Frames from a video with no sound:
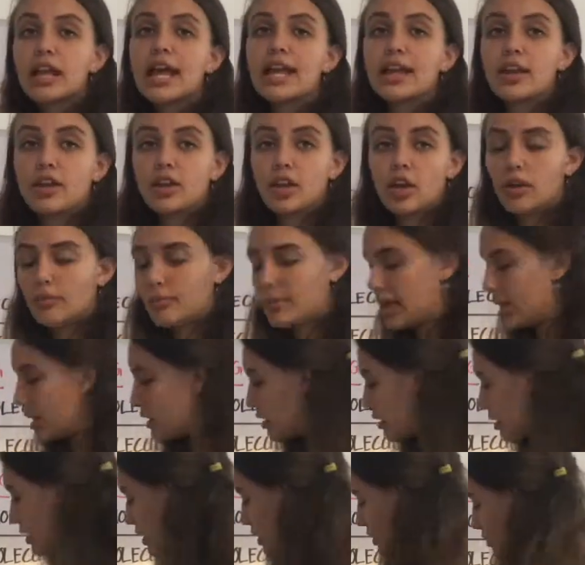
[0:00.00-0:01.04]
and a
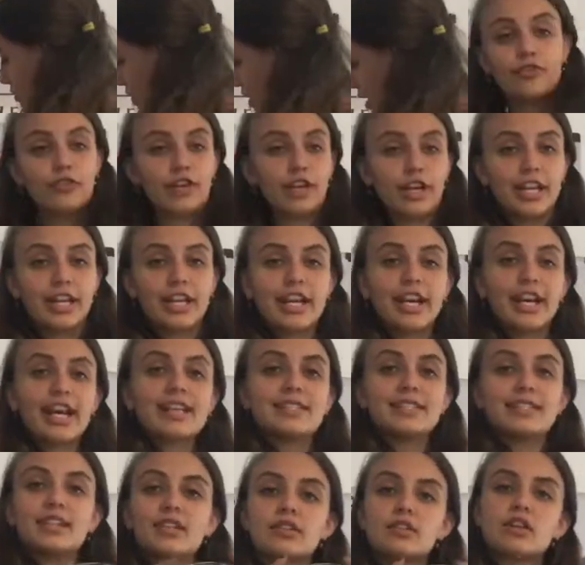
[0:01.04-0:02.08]
non-metal, and right here
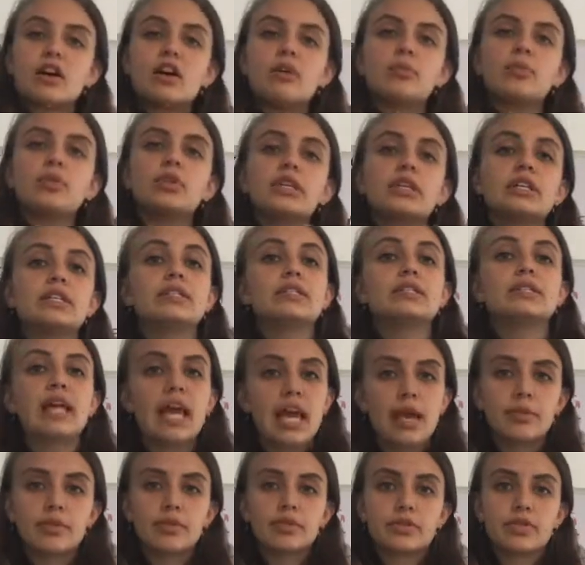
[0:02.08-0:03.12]
as an example is
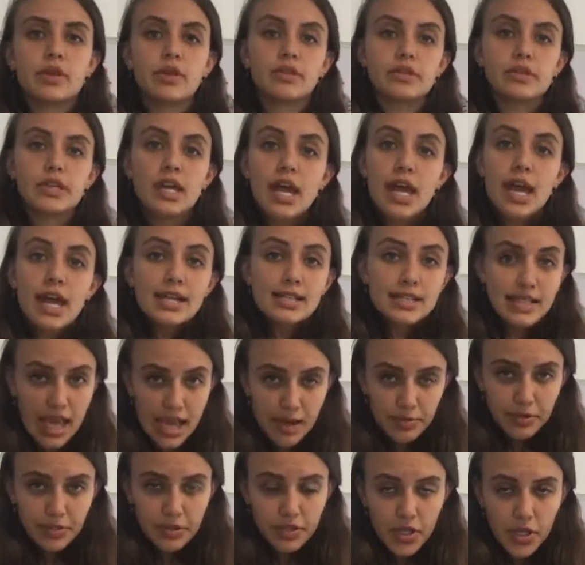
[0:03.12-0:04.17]
table salts.
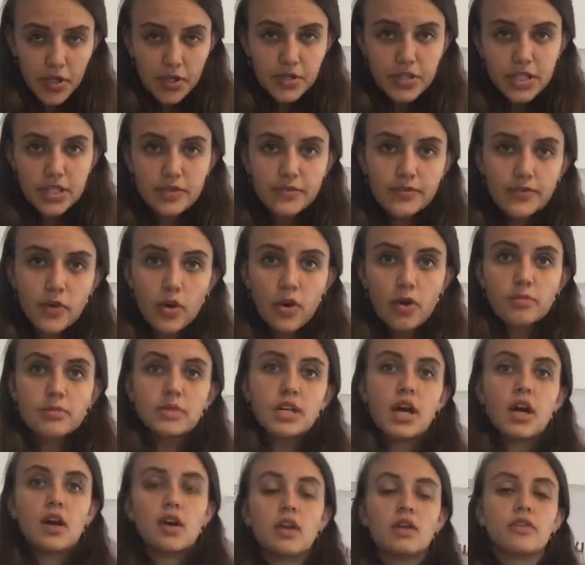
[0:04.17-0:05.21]
Table salts is formed
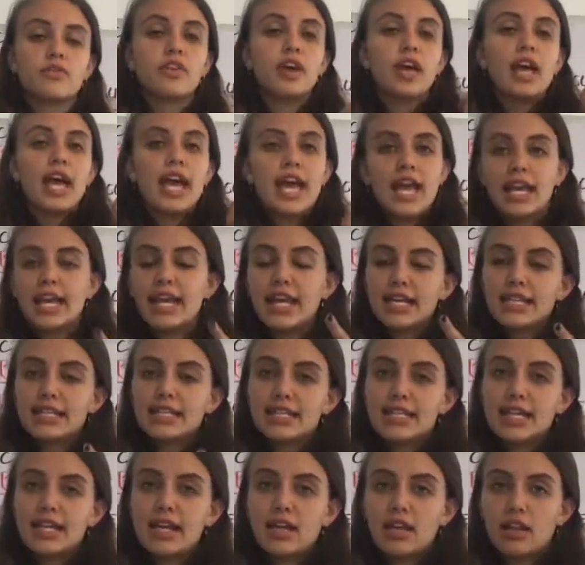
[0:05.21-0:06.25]
of
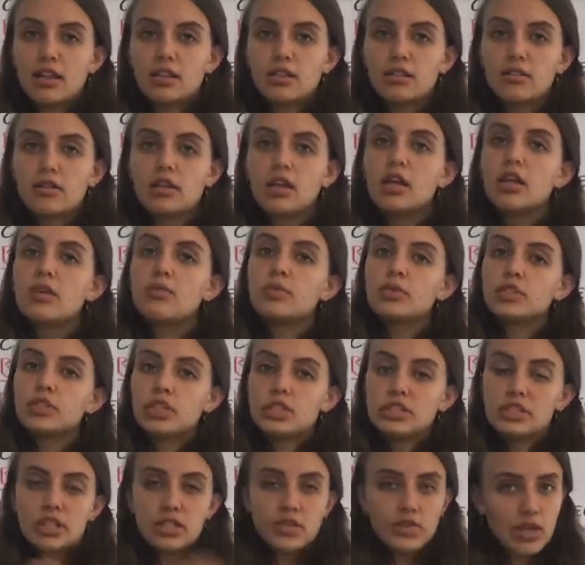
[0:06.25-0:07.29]
NaCl, which
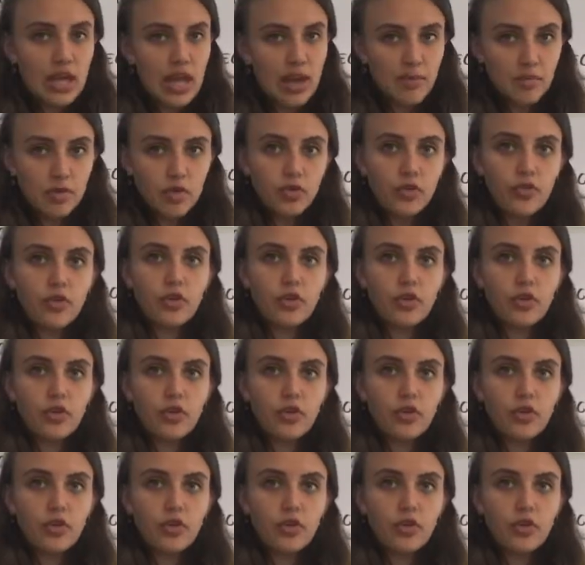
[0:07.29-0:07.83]
is its chemical